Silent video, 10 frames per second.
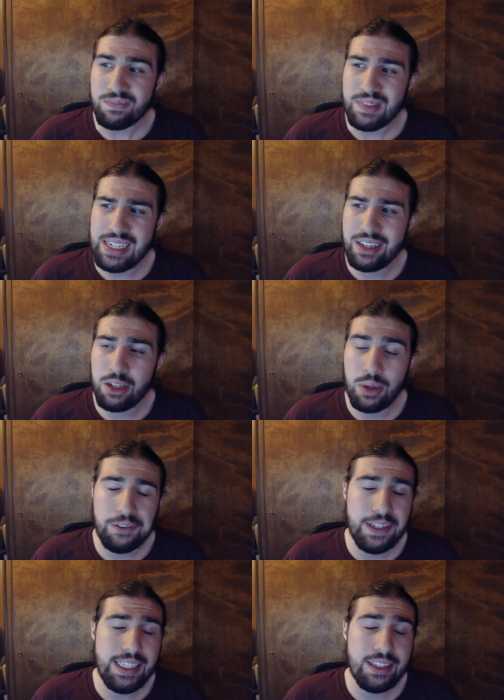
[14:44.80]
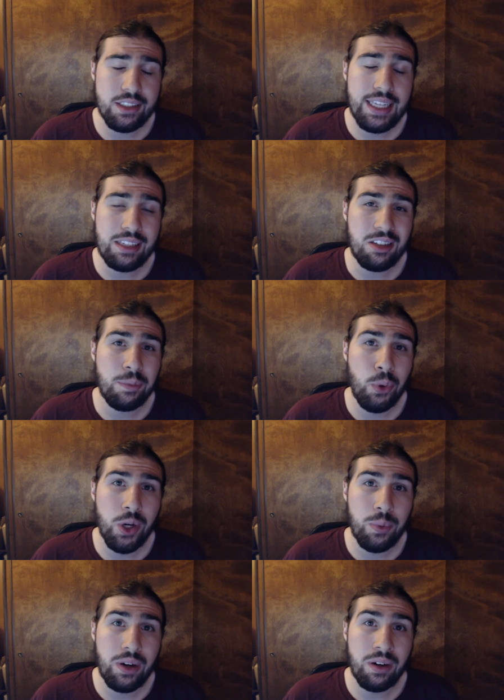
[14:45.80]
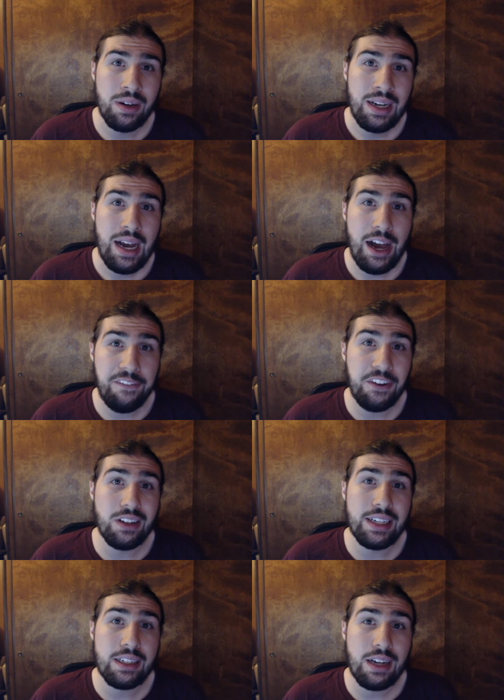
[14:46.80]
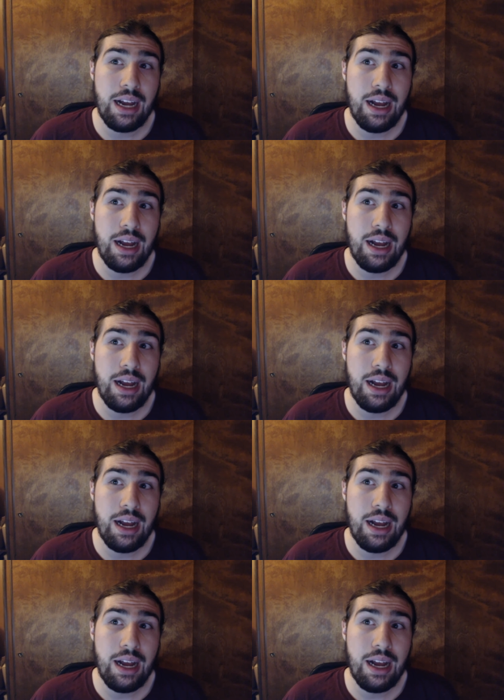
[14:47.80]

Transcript: I don't know if it does get to the point where I feel like